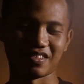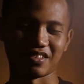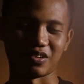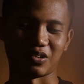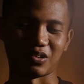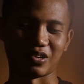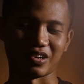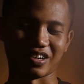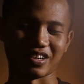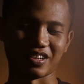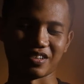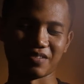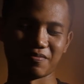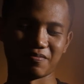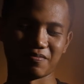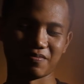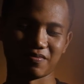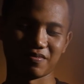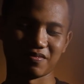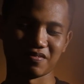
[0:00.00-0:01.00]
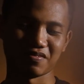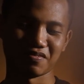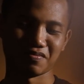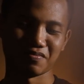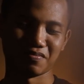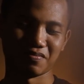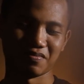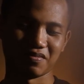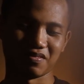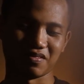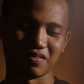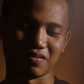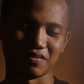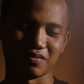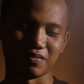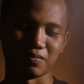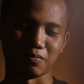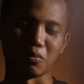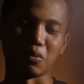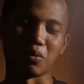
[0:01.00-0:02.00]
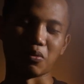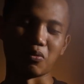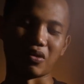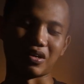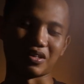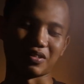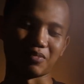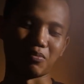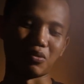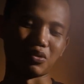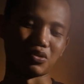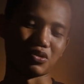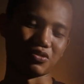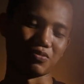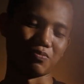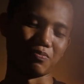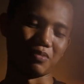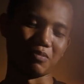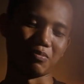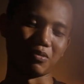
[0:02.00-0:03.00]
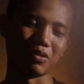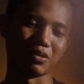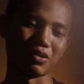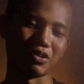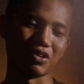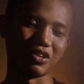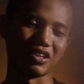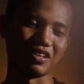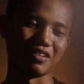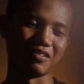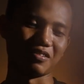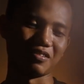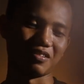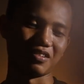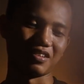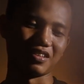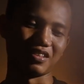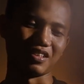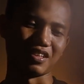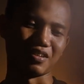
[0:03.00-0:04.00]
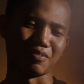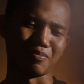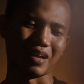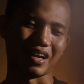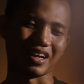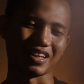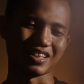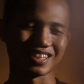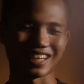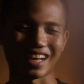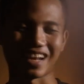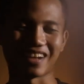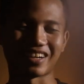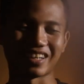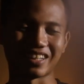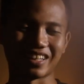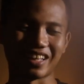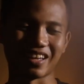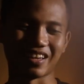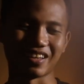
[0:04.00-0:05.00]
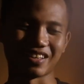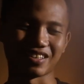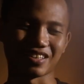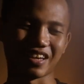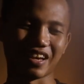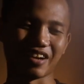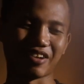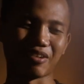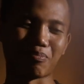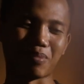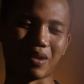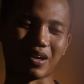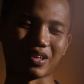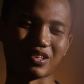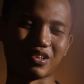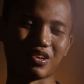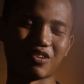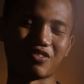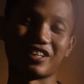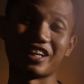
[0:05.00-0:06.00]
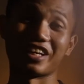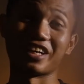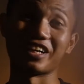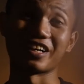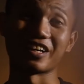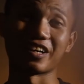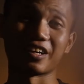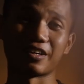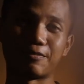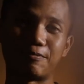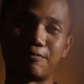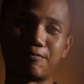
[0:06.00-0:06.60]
Or what most people call na parang scary part of the year.